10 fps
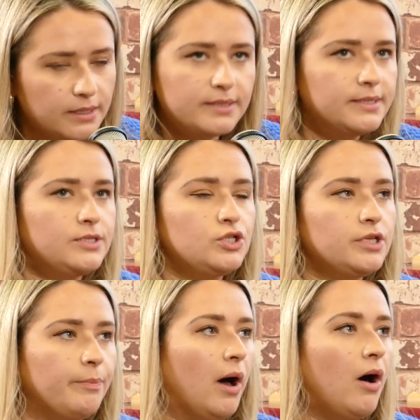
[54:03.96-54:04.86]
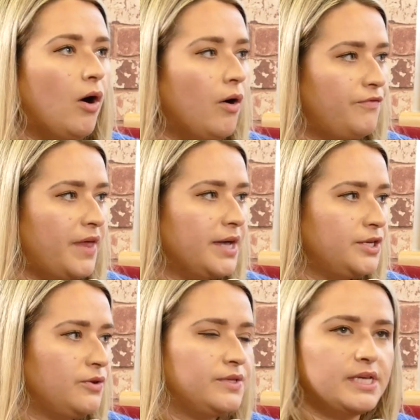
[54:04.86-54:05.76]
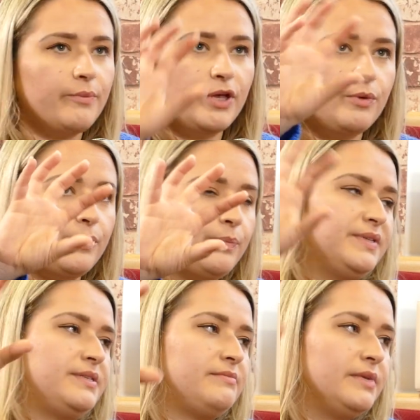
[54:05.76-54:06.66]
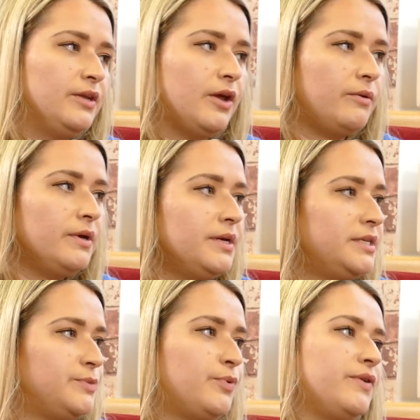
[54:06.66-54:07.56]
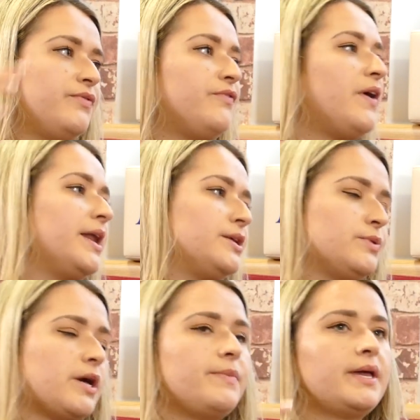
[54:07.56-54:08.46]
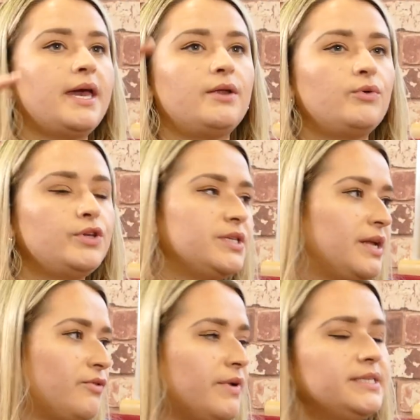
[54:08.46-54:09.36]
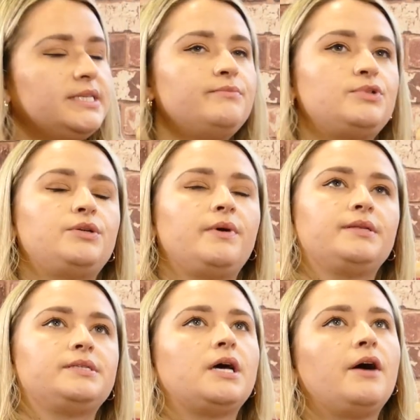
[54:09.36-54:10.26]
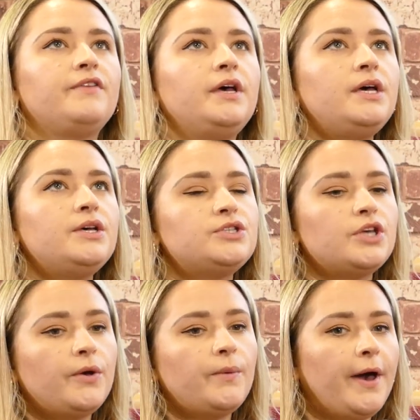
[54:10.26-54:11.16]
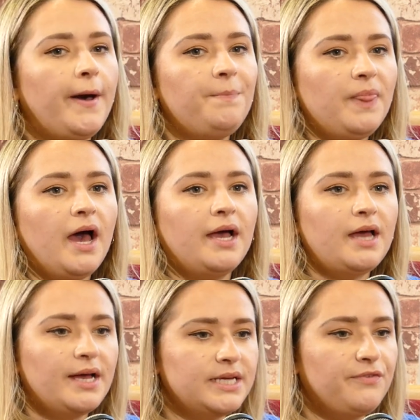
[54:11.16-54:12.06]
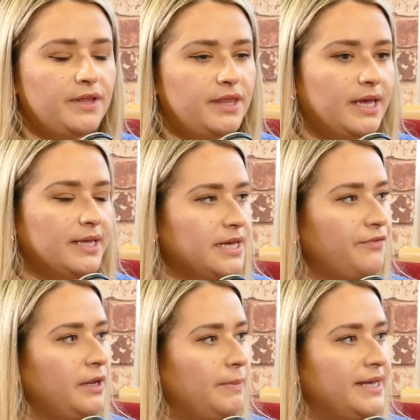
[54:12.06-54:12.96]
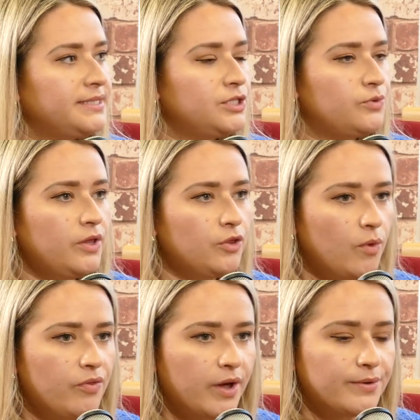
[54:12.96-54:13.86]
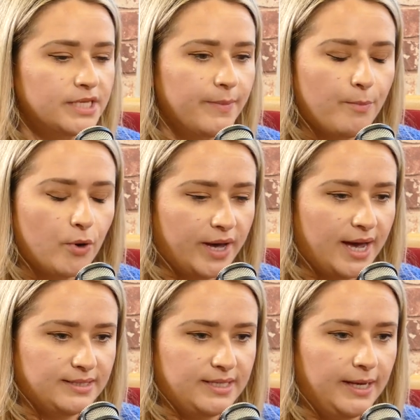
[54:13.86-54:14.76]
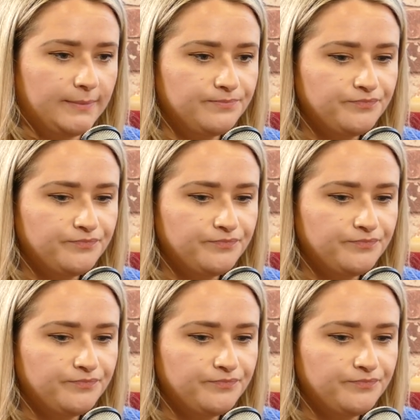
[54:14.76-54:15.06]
it's just a part of that, you know, the same way you would be, you know, disappointed if the finance weren't coming in or you didn't have the right team to do it and stuff. So I definitely think it definitely plays into it. The one thing I'll say about podcasting,